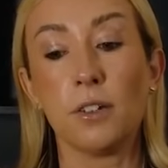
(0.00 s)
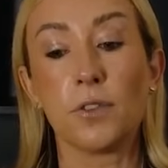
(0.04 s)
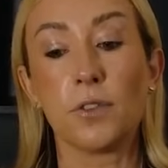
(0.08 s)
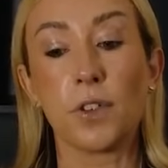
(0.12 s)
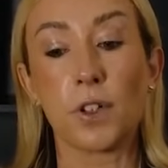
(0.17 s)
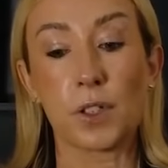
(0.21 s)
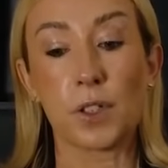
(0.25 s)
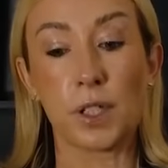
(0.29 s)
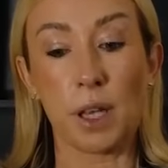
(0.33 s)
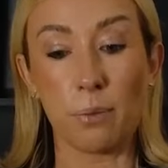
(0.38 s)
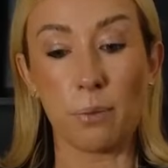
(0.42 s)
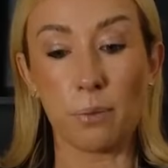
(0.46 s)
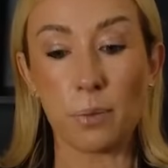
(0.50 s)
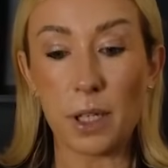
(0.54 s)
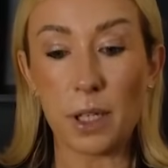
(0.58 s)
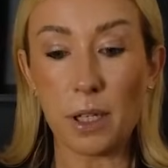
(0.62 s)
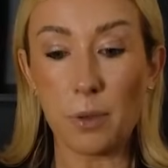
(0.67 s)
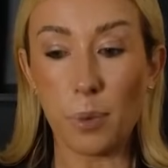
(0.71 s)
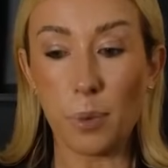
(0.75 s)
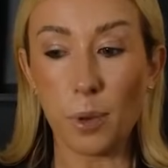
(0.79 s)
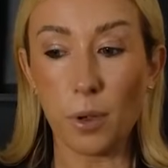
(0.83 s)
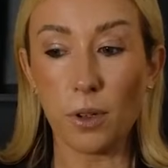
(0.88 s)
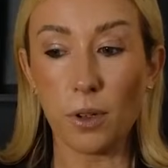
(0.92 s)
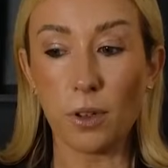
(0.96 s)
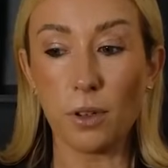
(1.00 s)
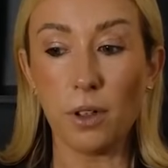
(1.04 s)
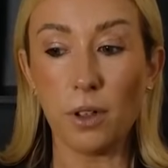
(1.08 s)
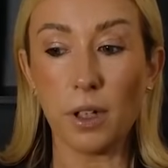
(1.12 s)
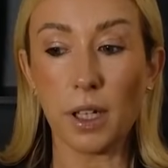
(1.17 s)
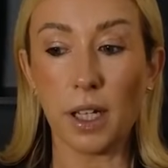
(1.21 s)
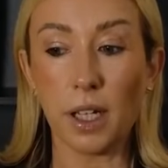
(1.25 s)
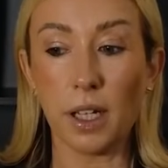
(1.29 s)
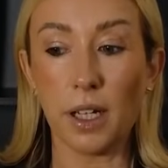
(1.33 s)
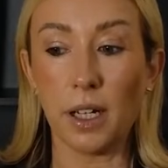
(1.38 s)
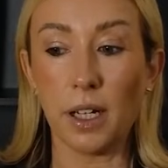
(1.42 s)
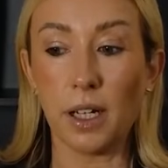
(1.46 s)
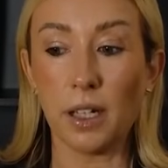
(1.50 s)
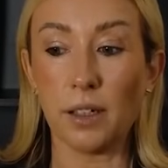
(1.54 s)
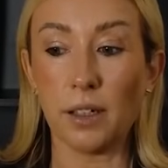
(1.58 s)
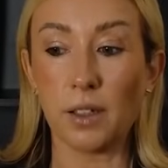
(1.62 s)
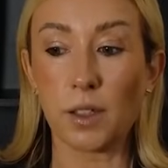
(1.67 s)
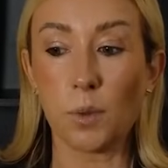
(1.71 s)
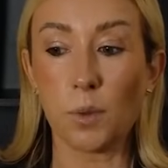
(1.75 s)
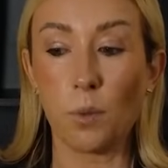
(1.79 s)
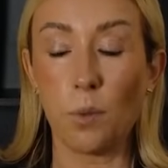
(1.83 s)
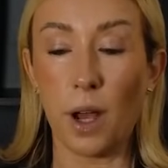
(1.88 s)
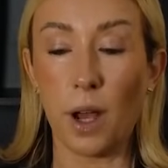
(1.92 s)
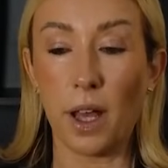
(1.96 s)
For some people, it
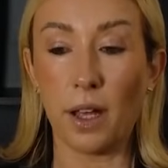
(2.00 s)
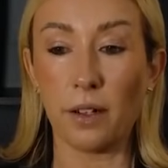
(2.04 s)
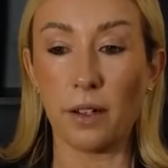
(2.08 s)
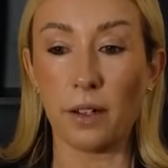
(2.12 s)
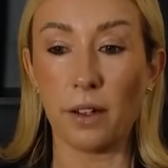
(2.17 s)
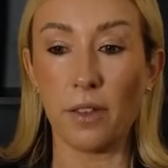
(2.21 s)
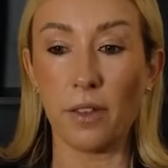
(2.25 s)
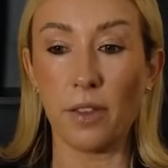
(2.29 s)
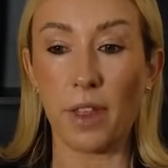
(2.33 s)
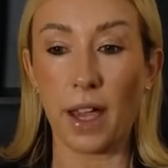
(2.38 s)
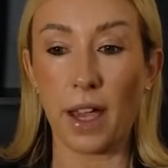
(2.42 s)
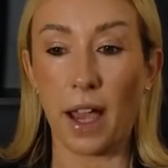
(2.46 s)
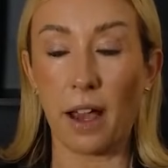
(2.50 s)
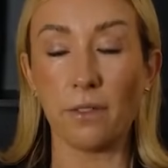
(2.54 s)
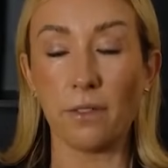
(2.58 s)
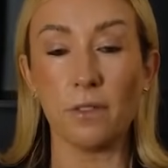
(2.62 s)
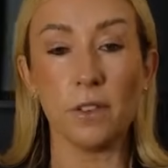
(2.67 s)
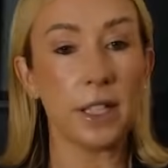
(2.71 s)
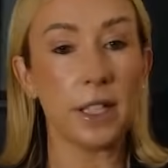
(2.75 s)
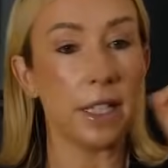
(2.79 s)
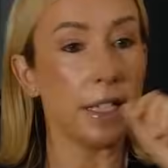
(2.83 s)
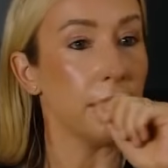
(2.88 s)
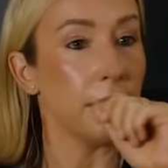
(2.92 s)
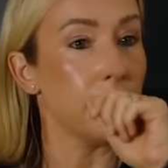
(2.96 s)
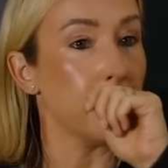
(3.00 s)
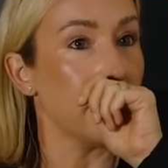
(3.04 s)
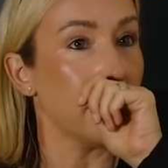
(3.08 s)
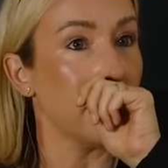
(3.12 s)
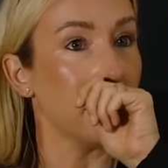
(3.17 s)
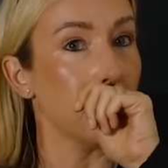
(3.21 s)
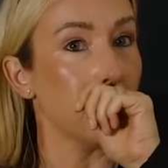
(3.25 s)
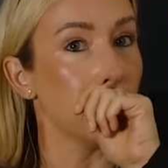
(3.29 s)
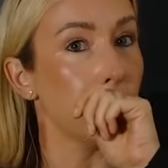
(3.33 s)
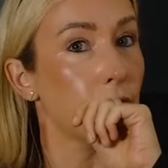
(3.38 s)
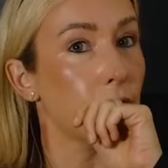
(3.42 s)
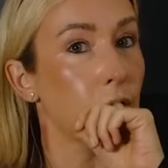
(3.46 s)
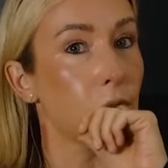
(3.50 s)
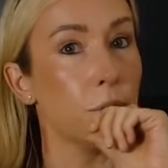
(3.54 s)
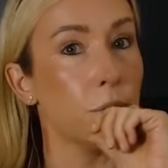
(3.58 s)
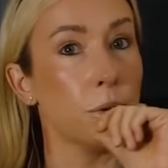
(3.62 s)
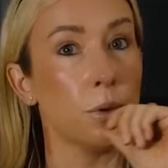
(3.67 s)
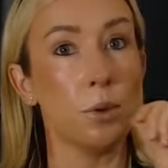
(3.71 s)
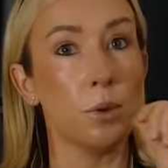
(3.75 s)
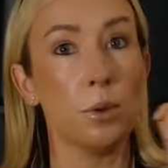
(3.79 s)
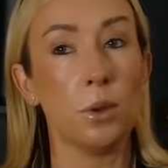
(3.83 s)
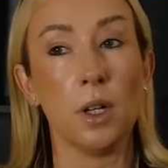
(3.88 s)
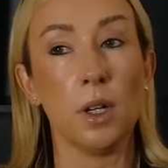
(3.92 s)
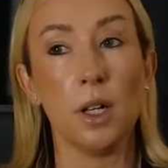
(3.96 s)
is when they have leaned
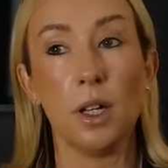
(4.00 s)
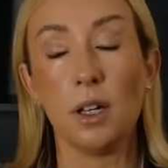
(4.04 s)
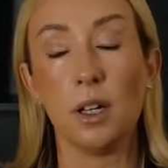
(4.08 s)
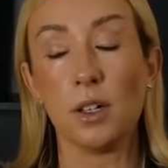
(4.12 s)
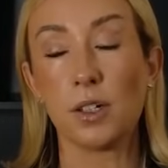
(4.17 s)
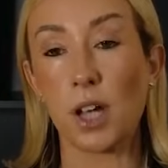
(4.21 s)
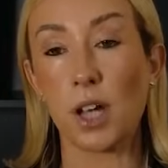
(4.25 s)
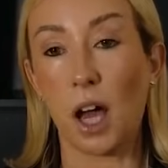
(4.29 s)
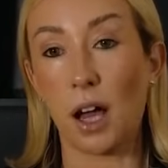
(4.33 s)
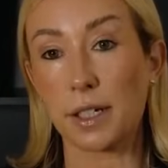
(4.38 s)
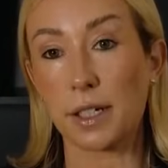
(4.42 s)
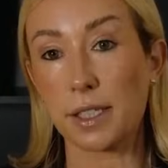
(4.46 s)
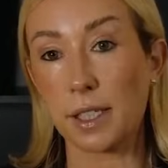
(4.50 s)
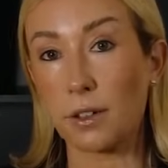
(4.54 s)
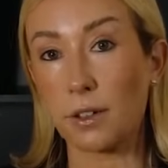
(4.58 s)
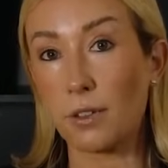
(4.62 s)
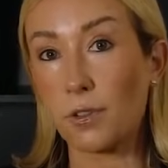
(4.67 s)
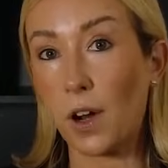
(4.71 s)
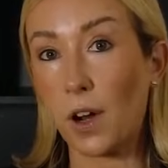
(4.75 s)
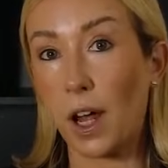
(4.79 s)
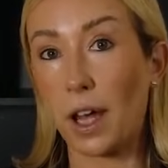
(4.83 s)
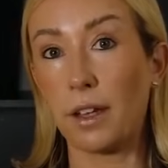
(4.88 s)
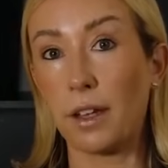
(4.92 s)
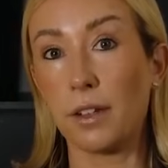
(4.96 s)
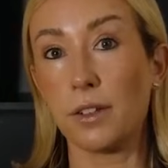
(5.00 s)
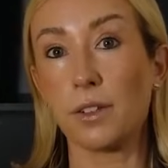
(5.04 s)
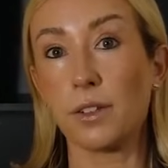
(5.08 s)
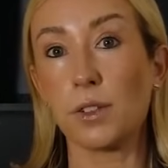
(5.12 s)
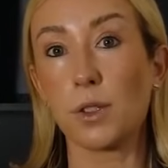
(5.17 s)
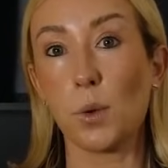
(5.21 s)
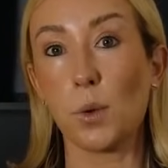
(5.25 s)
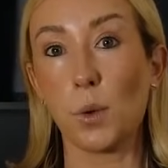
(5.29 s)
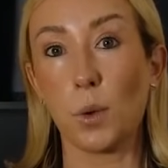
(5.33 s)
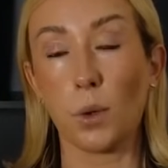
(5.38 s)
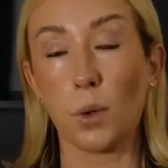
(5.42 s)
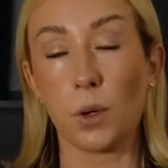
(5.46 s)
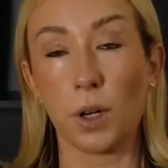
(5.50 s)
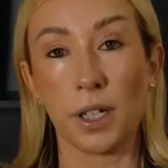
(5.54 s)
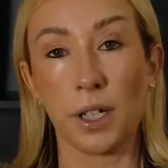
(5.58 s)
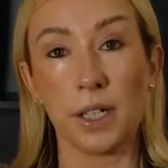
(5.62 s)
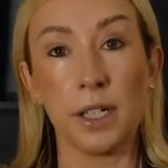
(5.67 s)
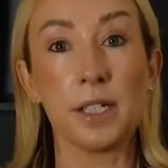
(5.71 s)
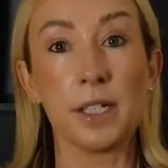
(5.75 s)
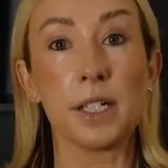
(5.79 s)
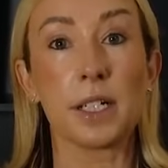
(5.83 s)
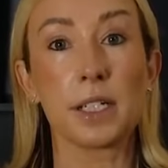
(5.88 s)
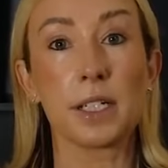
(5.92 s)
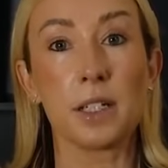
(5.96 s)
into toxic friends or an
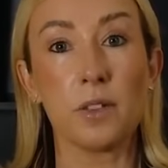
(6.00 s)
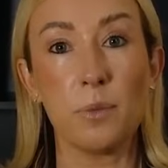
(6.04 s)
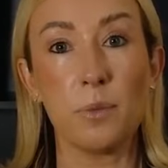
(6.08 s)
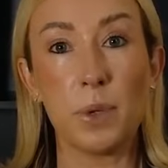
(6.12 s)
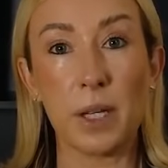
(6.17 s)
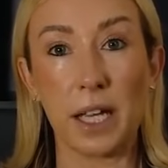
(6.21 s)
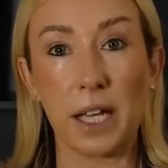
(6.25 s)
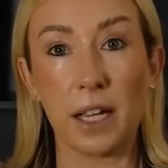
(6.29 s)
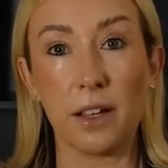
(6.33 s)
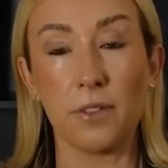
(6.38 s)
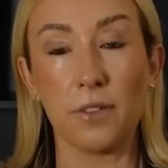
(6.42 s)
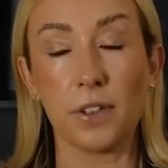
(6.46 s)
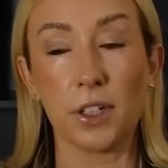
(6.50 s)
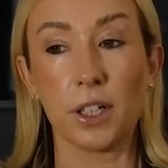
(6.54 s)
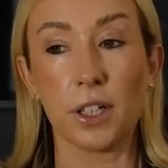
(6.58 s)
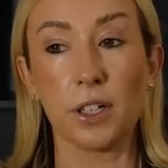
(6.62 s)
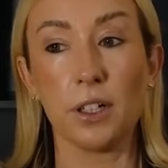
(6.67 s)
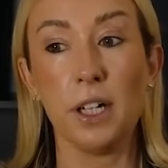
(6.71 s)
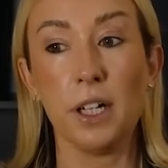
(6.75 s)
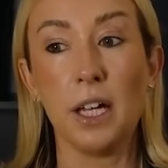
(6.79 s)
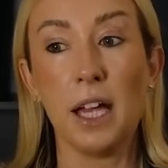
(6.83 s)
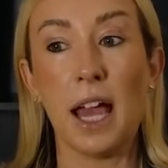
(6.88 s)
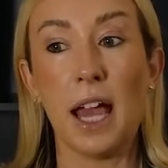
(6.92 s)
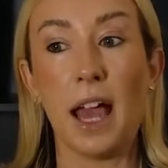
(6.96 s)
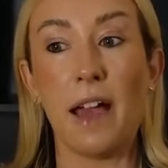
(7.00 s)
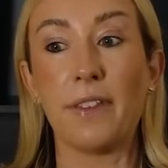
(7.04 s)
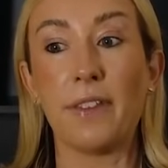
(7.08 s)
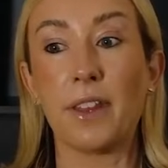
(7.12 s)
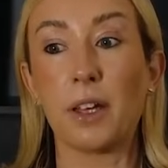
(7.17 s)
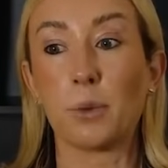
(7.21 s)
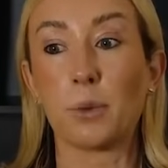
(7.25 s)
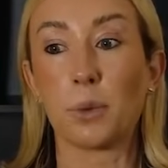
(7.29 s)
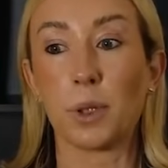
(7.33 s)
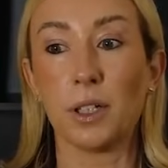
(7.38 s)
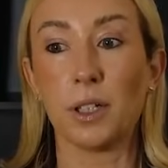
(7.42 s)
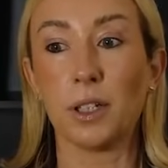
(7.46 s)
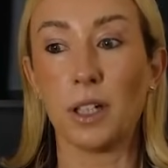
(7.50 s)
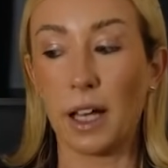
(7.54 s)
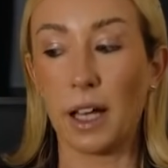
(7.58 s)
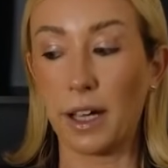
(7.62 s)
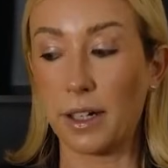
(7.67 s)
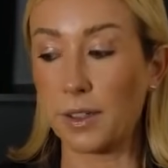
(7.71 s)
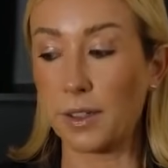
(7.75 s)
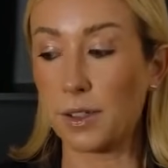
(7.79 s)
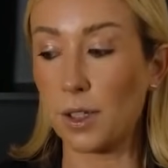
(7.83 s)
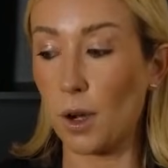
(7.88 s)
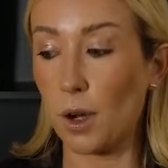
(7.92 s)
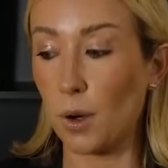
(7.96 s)
addictive behavior and they
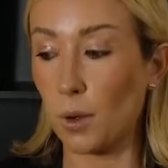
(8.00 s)
realize,